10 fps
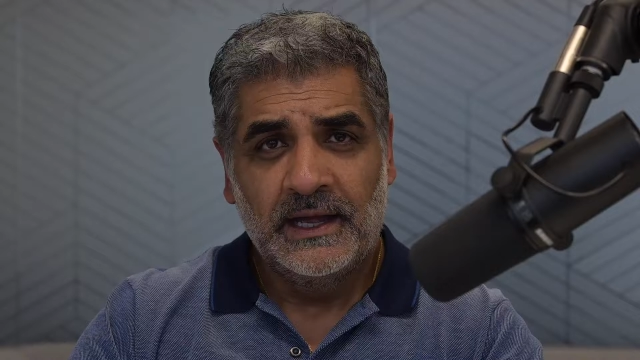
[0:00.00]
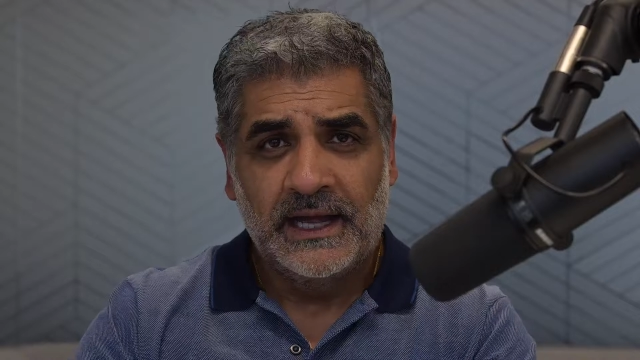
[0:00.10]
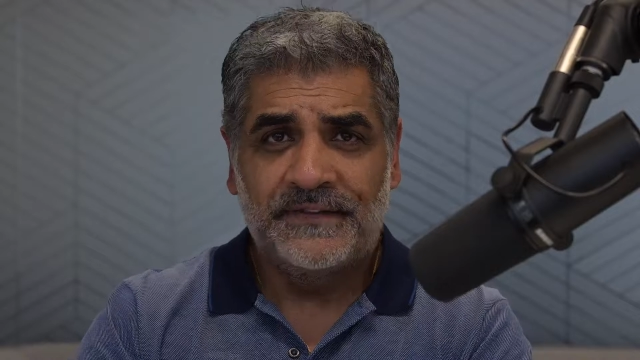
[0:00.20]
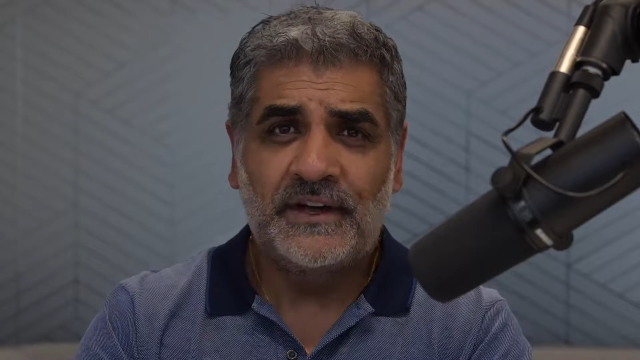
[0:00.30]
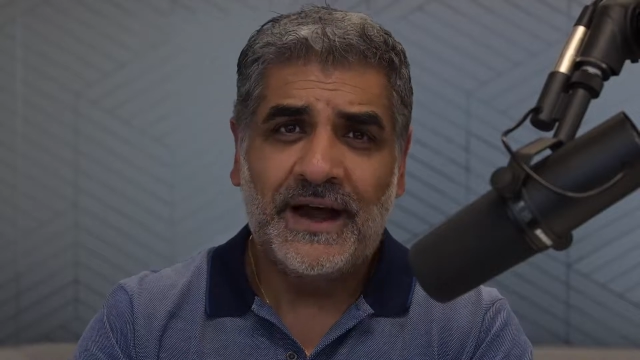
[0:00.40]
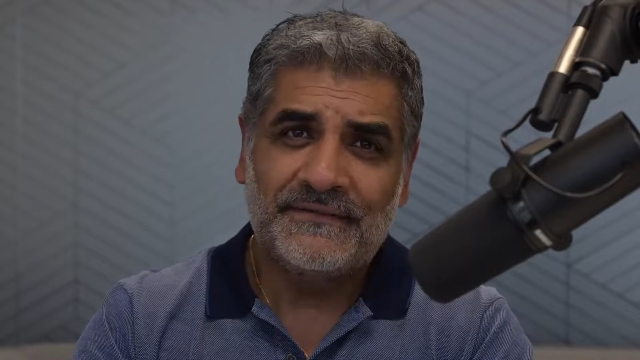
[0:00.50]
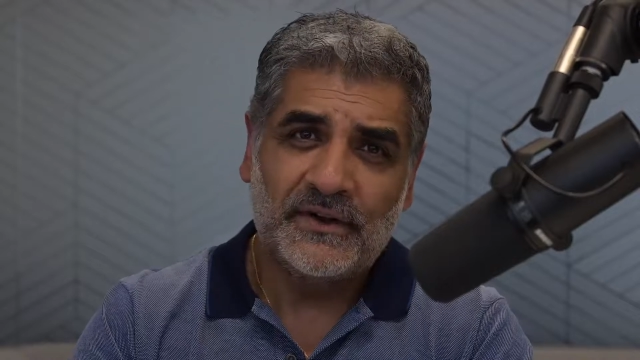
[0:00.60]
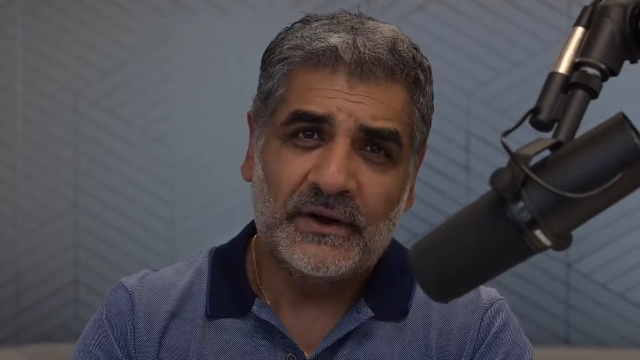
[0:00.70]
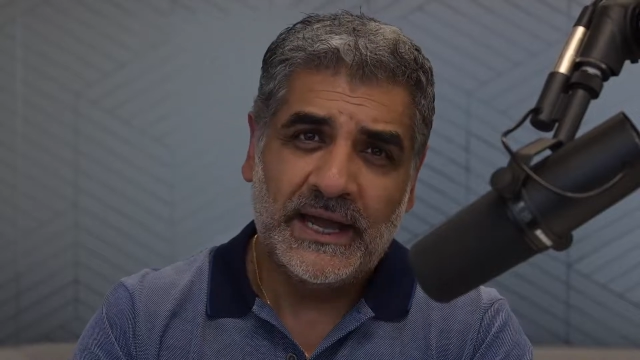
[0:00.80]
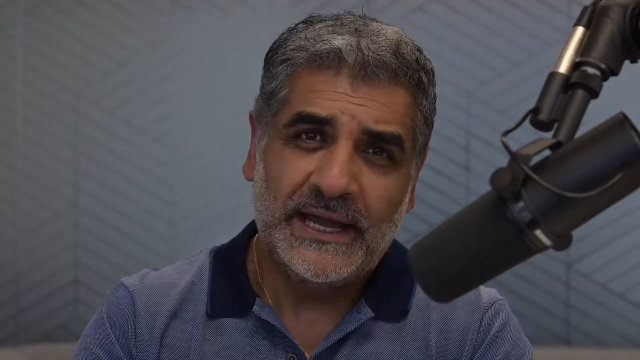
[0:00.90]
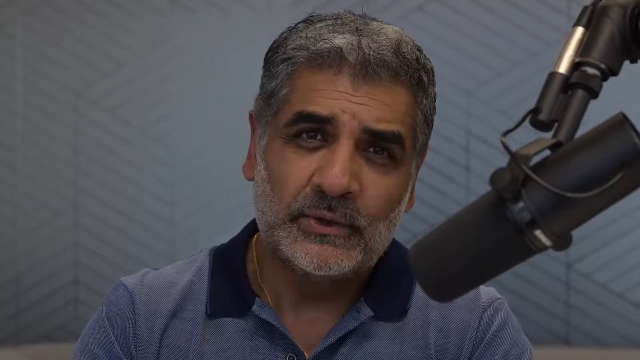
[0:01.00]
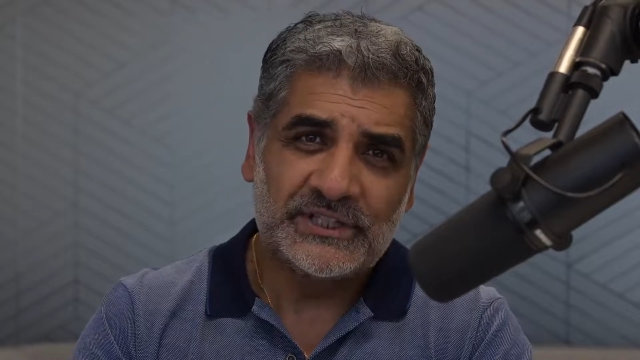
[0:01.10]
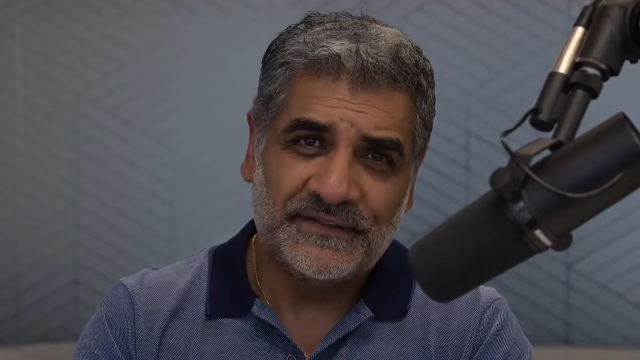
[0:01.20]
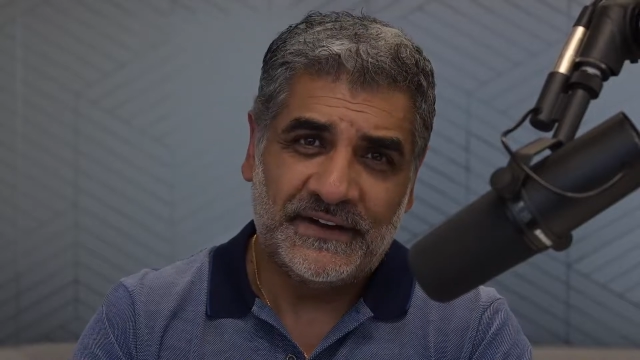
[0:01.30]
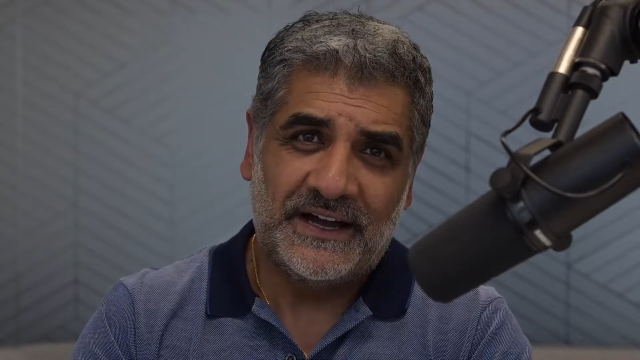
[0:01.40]
If you have got
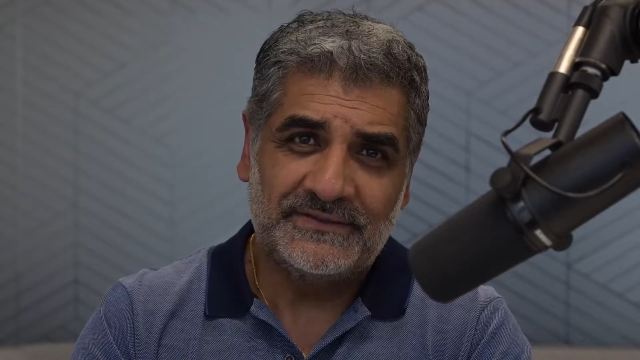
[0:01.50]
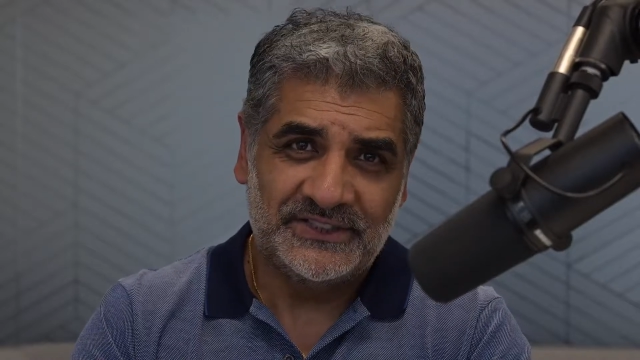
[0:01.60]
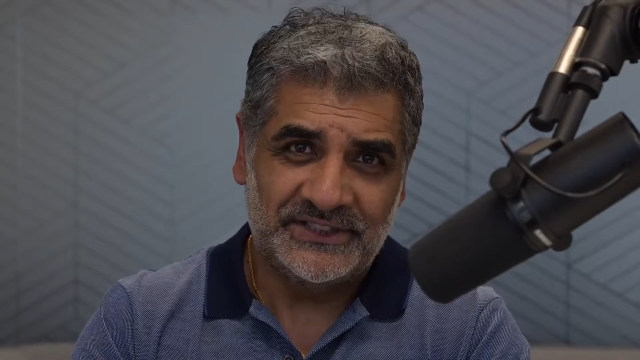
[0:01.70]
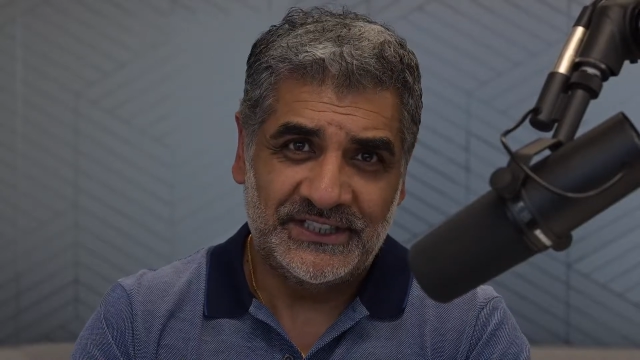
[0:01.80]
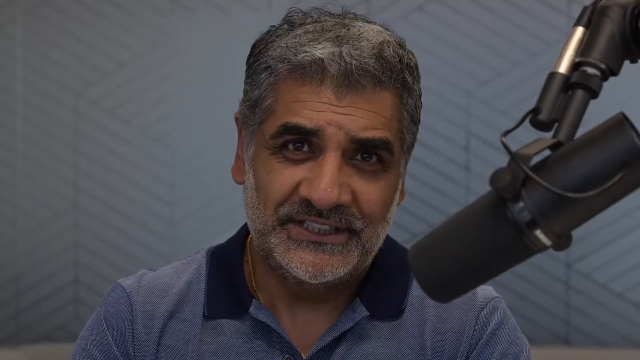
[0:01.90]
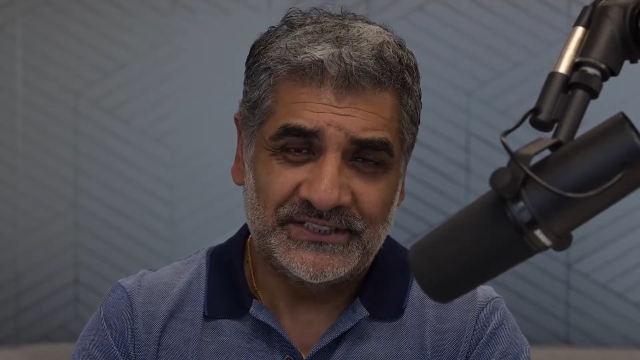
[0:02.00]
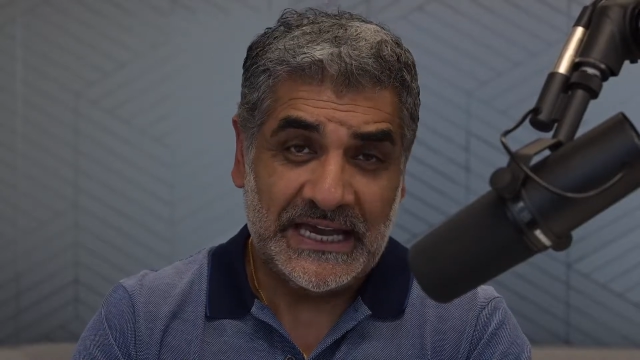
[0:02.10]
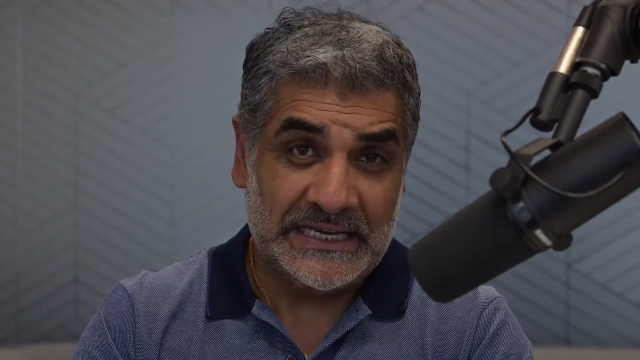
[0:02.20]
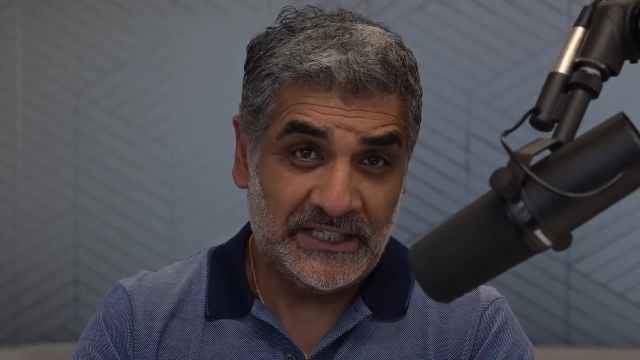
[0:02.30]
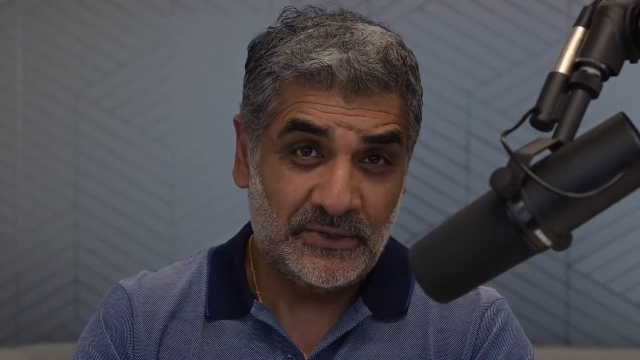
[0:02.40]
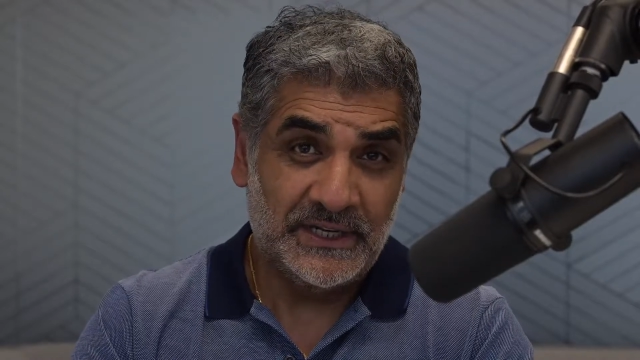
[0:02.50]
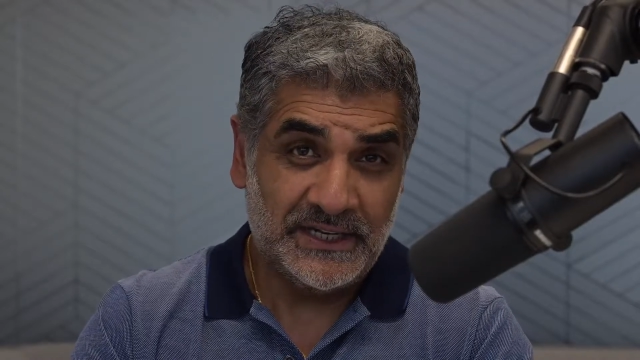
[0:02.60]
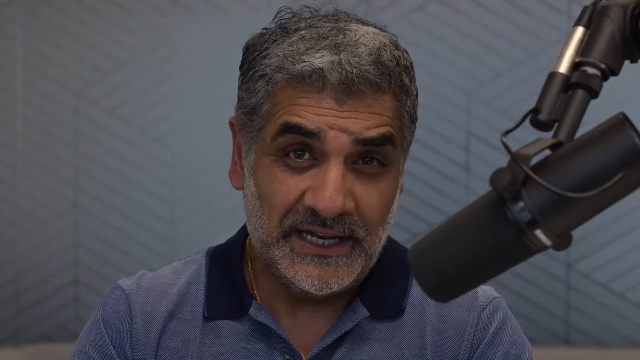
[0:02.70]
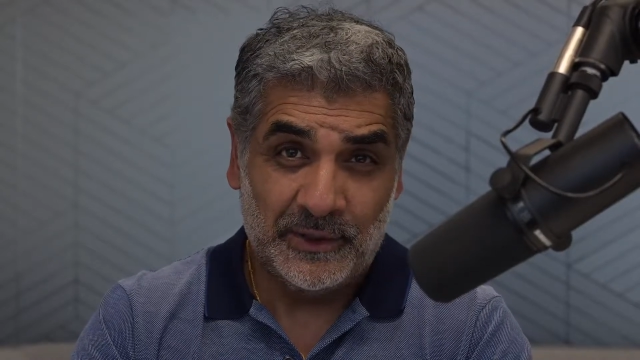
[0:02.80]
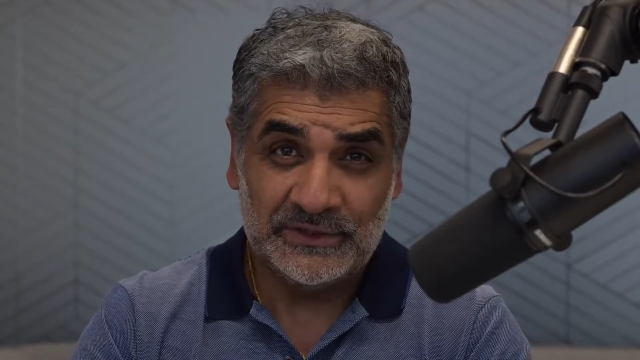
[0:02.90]
aortic valve disease and you
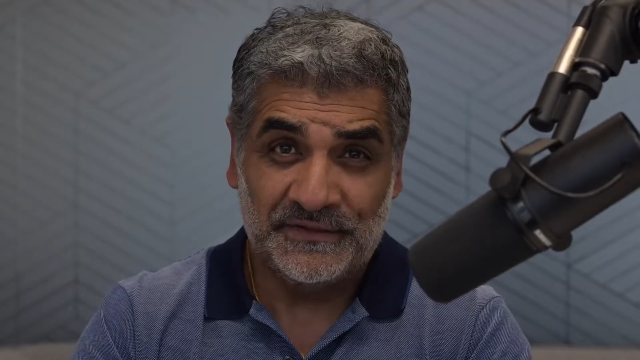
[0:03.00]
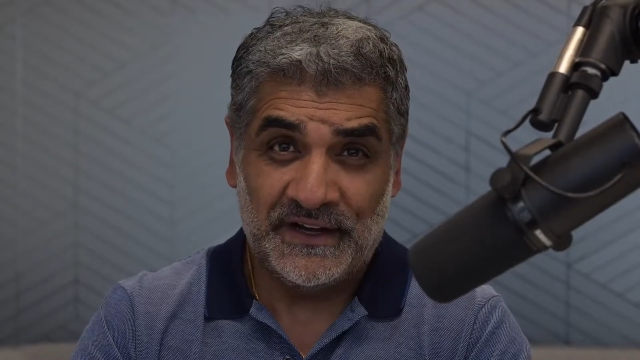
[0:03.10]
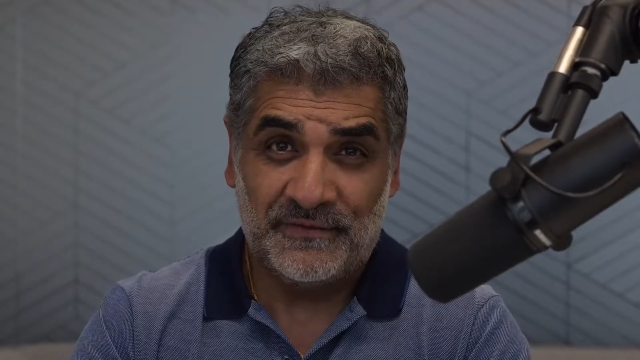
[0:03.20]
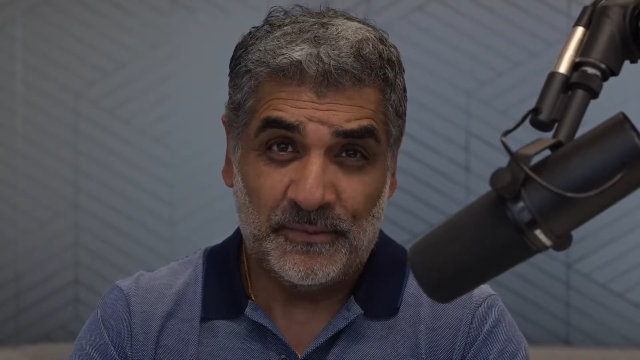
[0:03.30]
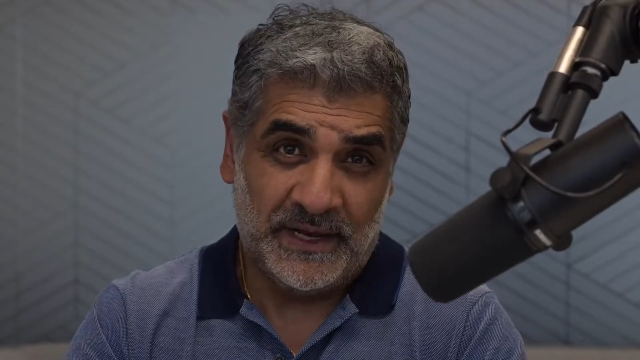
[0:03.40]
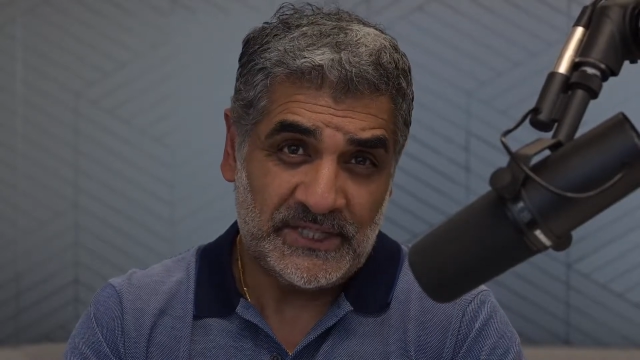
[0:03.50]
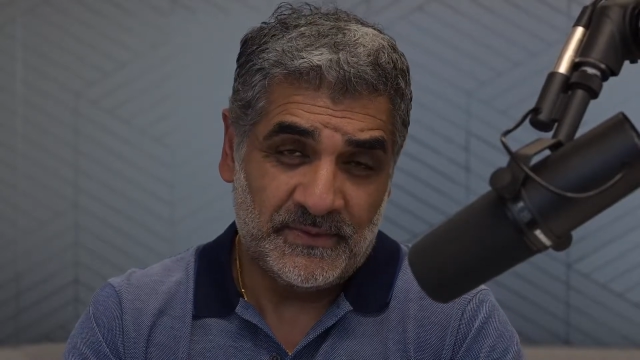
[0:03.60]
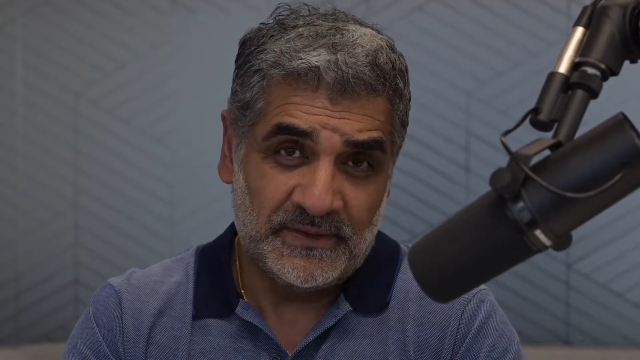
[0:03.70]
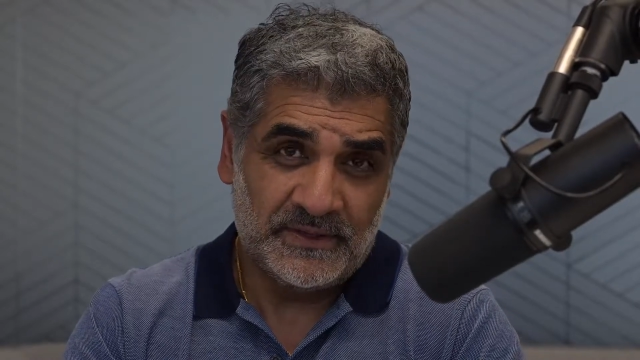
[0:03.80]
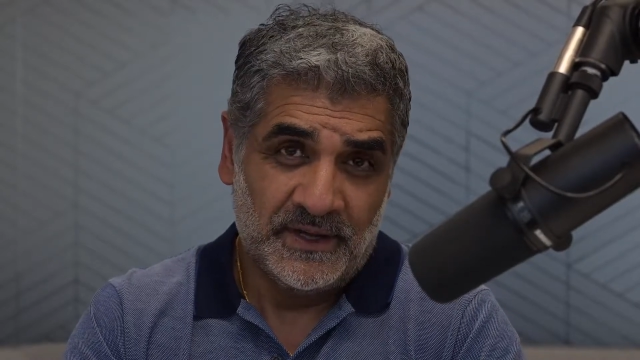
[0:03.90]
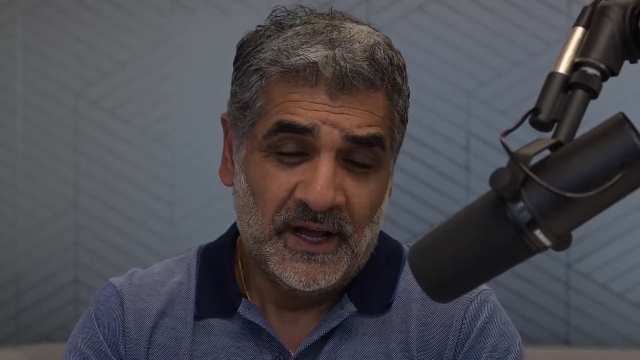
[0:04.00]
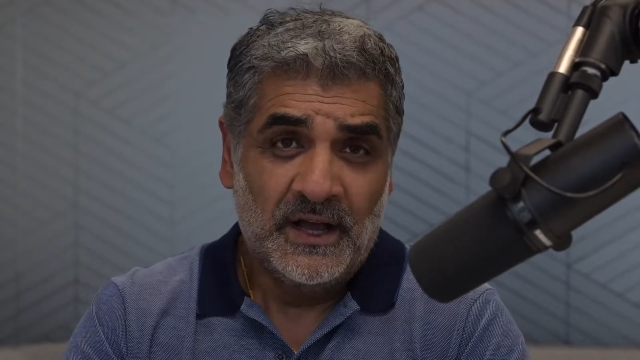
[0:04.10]
need an aortic valve replacement,